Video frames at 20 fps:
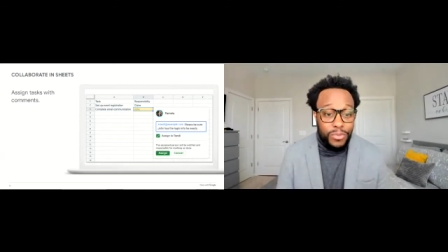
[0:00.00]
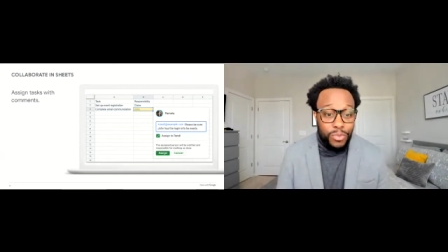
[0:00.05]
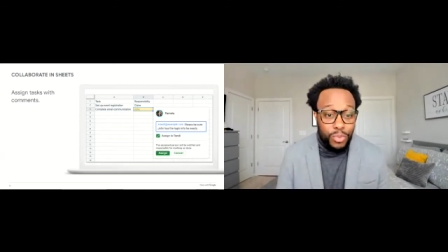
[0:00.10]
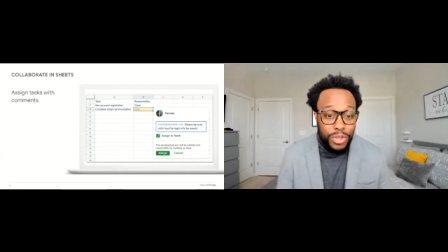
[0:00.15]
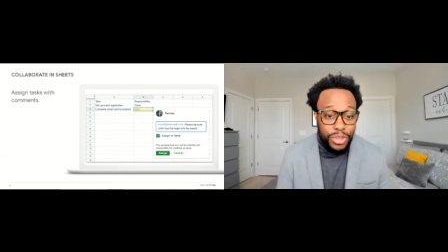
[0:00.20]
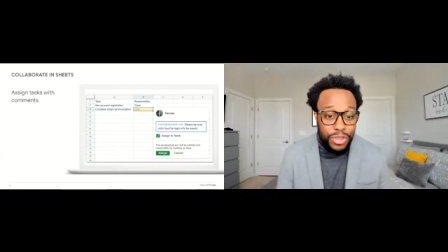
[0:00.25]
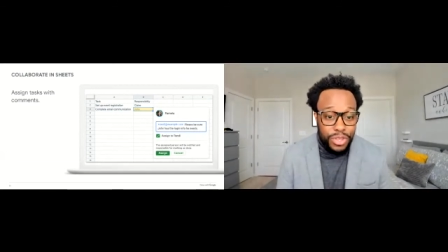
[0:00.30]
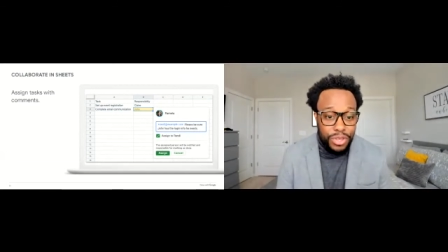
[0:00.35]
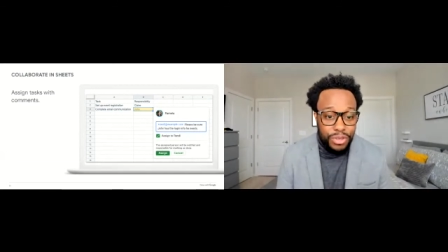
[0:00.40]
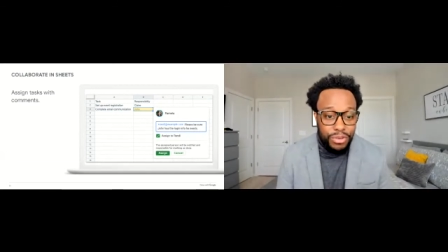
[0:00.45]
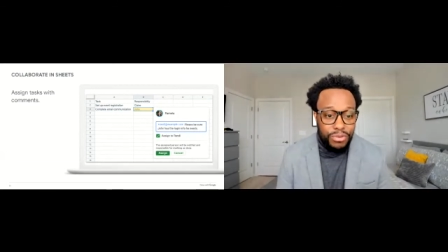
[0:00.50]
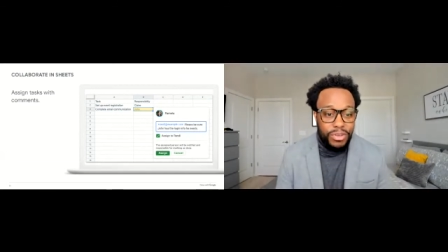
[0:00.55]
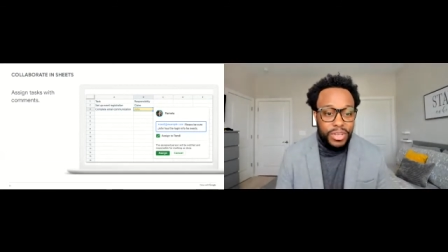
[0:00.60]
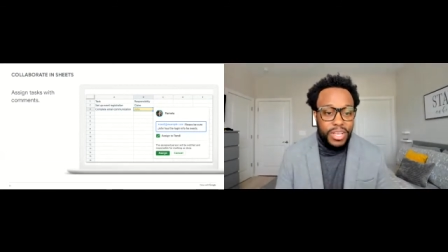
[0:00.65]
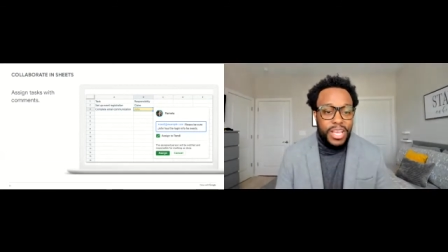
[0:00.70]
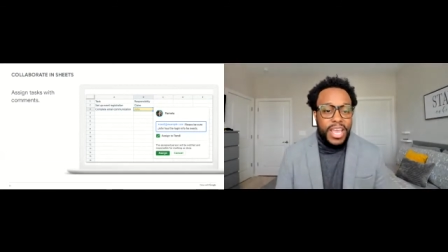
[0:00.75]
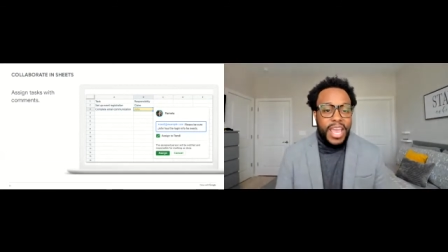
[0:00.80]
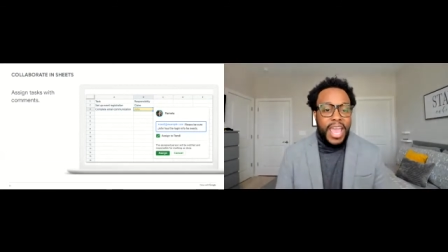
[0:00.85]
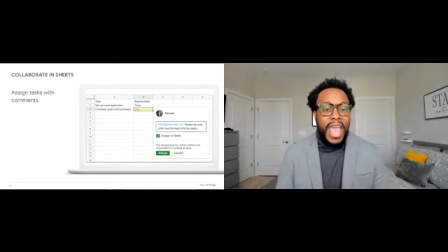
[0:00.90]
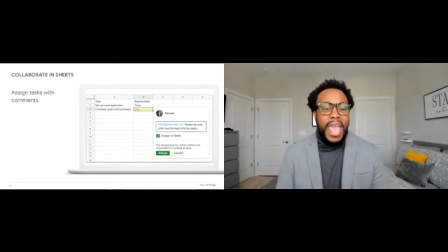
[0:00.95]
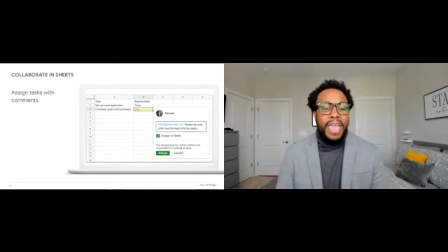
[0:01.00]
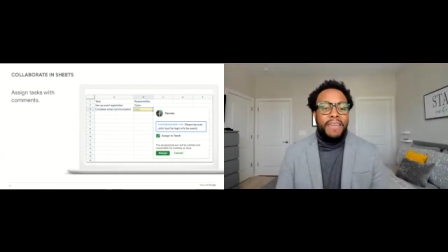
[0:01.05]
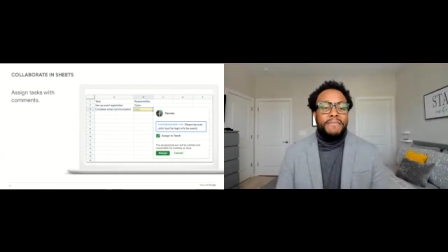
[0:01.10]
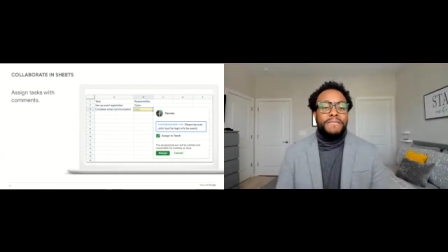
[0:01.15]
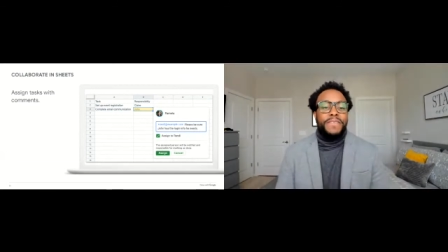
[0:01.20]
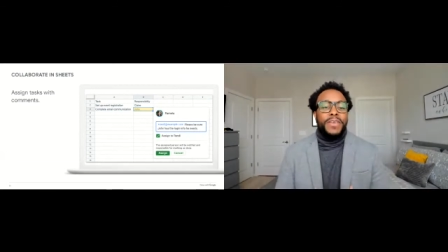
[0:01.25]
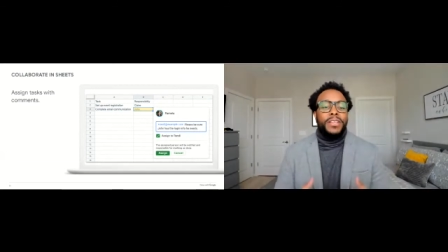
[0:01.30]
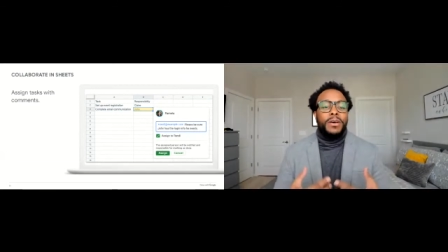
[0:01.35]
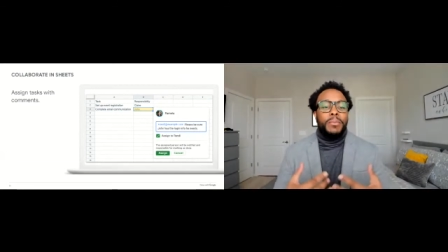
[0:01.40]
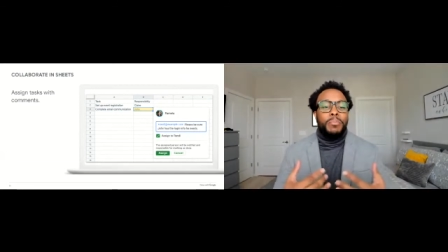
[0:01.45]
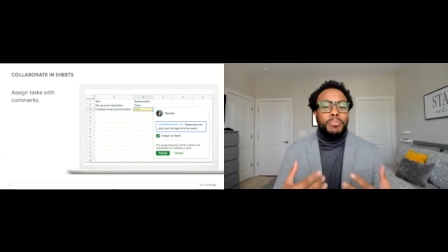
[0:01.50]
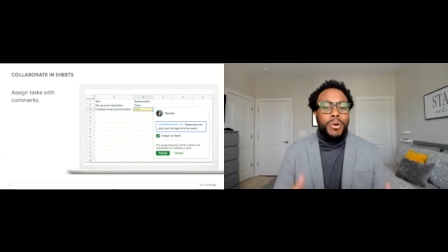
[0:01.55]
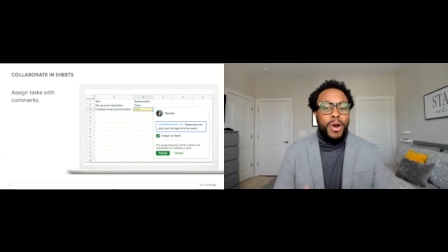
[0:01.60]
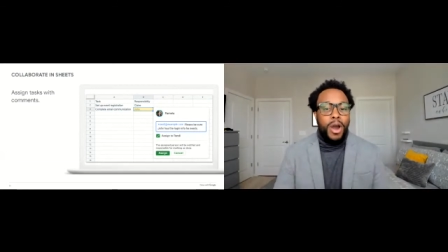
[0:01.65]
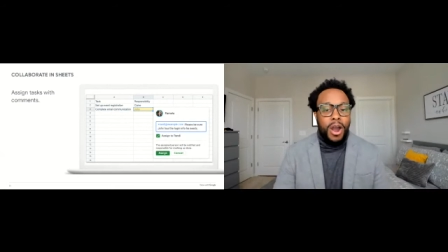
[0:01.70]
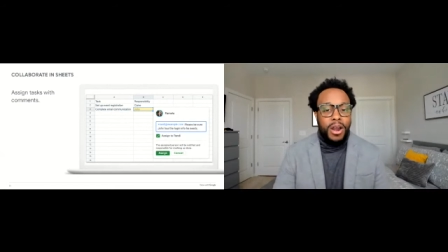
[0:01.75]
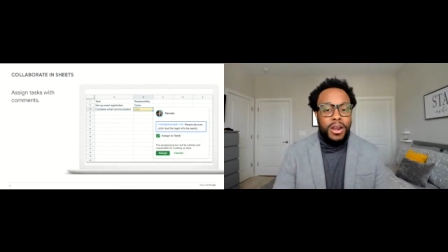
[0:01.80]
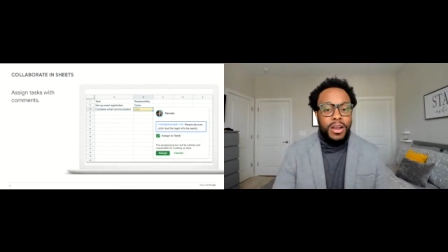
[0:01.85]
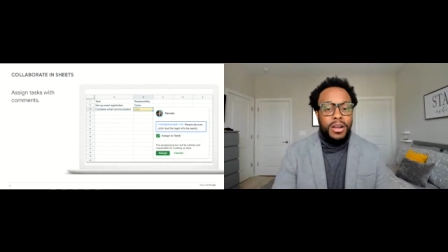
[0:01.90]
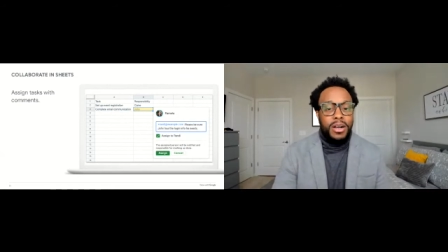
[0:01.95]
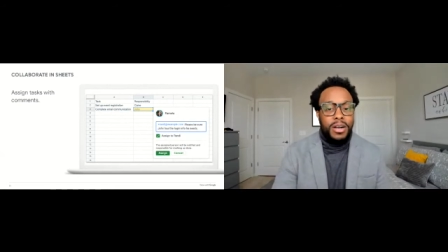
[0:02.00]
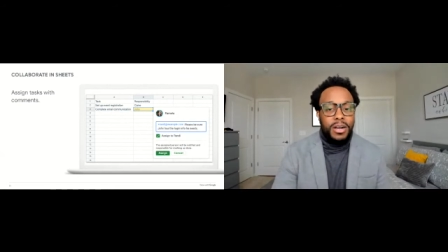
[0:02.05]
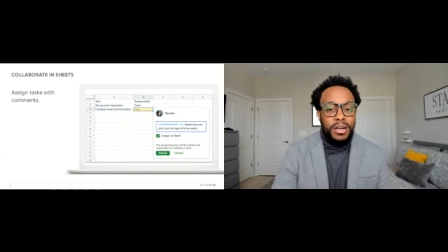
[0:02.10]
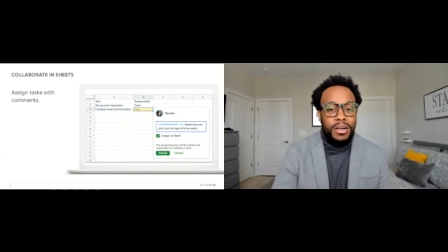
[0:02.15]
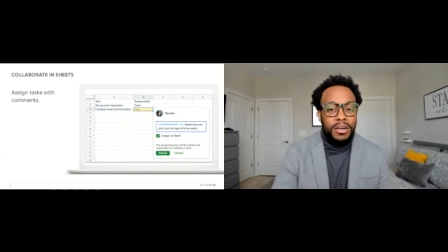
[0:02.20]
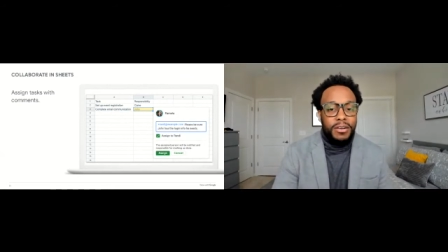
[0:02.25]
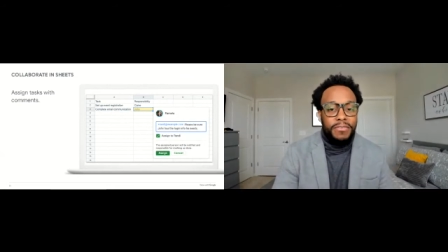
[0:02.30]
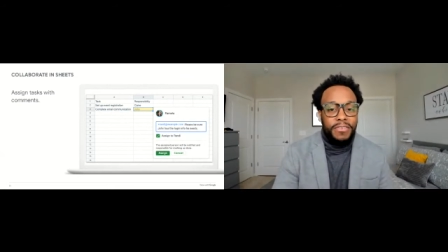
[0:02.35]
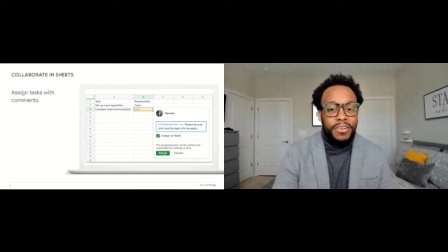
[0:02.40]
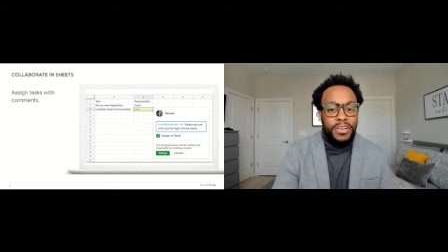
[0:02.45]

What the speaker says: with you and feel a part of